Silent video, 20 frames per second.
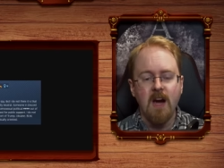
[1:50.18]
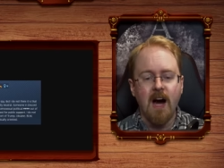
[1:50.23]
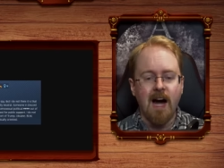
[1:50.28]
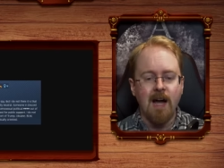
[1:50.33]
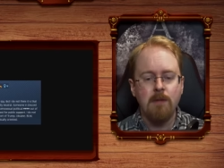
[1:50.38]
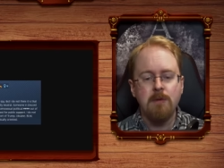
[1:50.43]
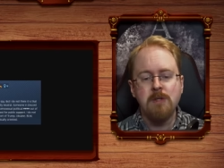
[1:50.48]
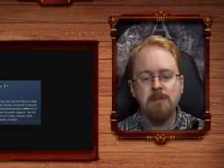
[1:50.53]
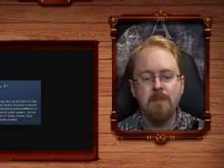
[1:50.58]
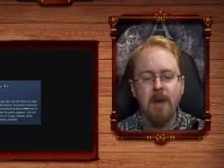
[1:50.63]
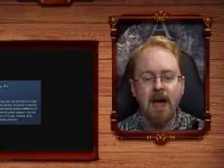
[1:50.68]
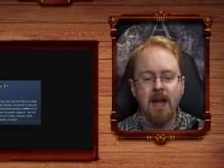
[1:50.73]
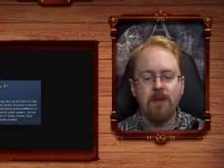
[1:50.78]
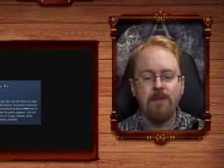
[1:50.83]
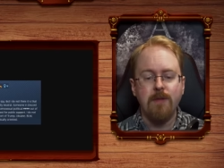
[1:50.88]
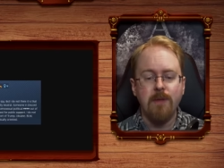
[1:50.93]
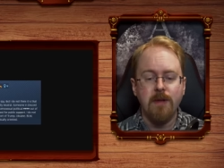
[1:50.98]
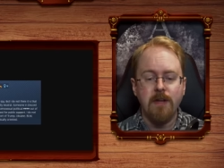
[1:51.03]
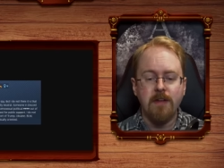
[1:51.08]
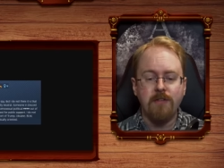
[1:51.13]
I was banned
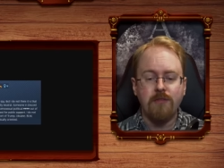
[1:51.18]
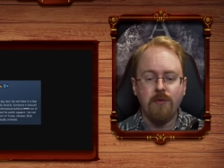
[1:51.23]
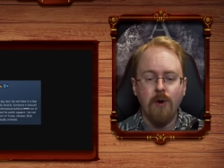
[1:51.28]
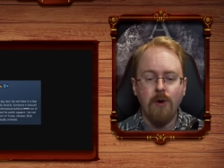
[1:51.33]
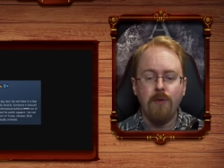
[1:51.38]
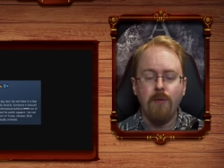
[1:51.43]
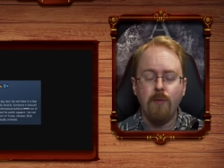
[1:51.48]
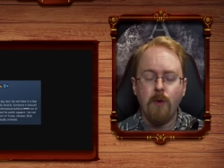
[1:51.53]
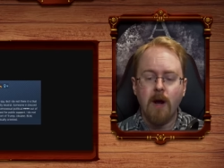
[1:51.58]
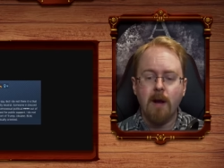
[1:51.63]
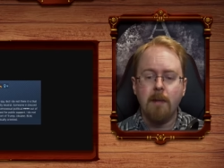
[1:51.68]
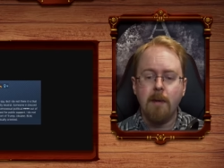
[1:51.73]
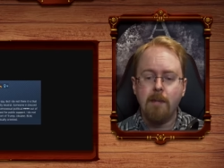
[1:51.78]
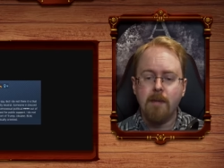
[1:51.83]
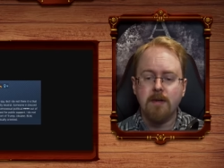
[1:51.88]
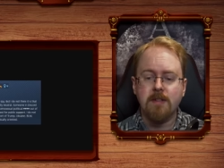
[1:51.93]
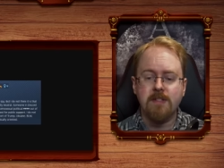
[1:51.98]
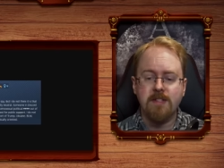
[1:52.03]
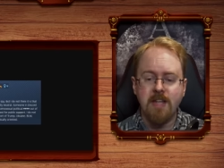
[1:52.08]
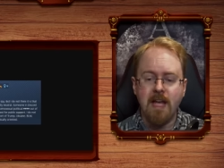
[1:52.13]
from the Discord for what I'm
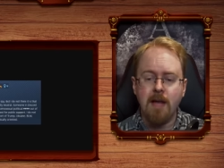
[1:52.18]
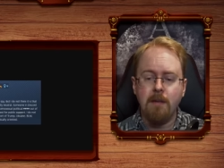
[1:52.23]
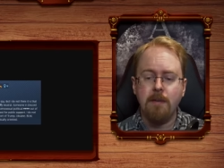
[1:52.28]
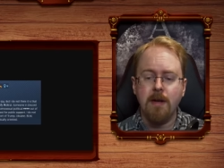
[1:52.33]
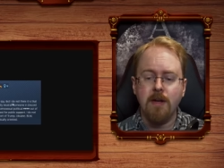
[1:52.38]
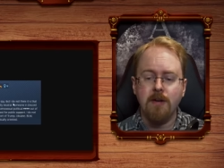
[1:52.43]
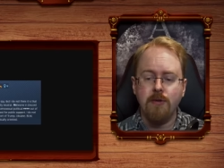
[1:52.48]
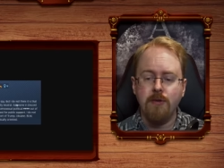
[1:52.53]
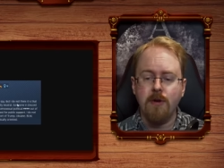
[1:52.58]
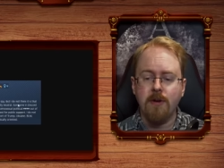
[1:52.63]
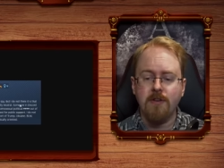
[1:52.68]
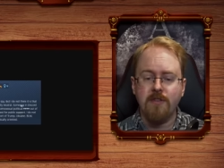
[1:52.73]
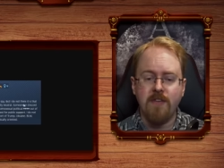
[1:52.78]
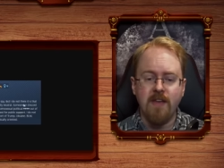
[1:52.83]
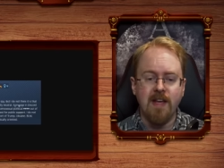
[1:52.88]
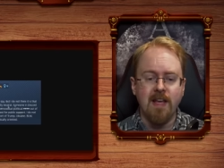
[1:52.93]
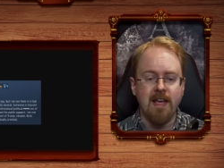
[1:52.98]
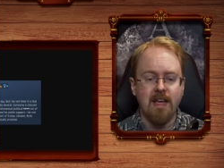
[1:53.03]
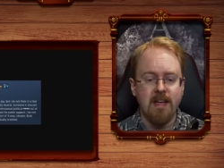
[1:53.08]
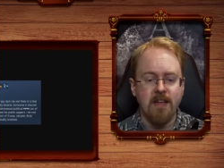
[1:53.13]
about to say, but I do not
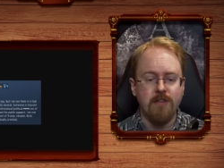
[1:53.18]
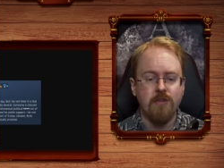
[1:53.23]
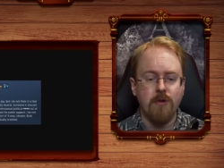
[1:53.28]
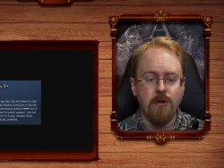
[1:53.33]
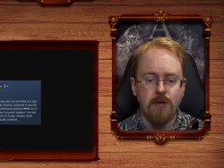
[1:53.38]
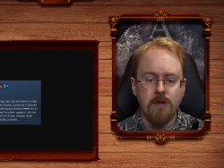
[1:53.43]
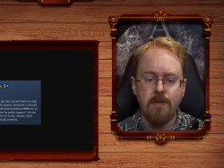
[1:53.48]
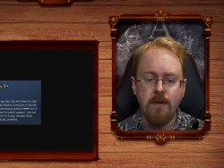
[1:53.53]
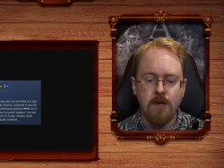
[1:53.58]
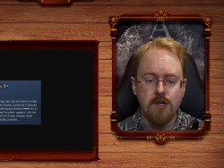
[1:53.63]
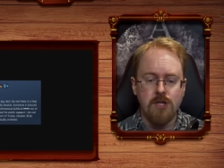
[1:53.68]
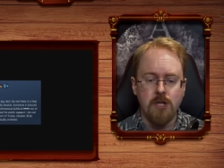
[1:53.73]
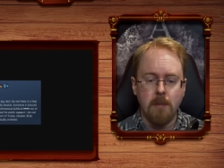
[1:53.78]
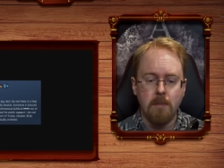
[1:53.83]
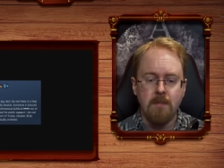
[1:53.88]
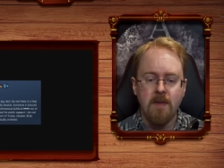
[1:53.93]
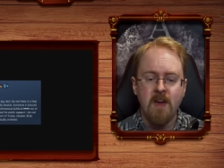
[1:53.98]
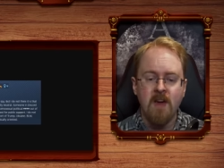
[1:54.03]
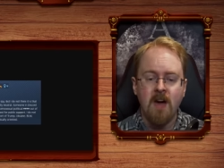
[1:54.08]
think it is controversial.